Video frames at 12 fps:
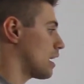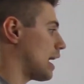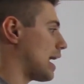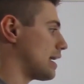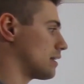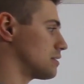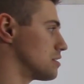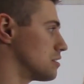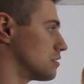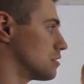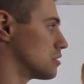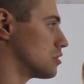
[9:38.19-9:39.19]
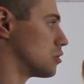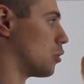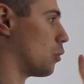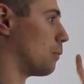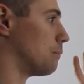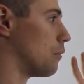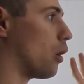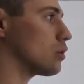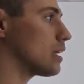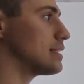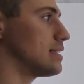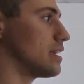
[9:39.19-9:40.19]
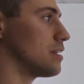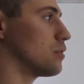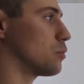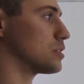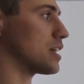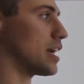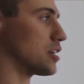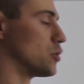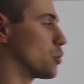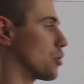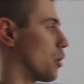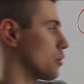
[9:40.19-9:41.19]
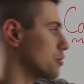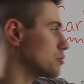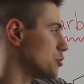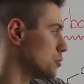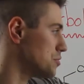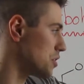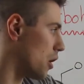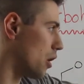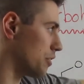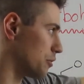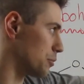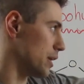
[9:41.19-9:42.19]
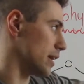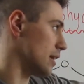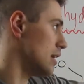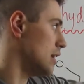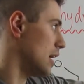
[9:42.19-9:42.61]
And all I did was I ignored all the groups on the ring.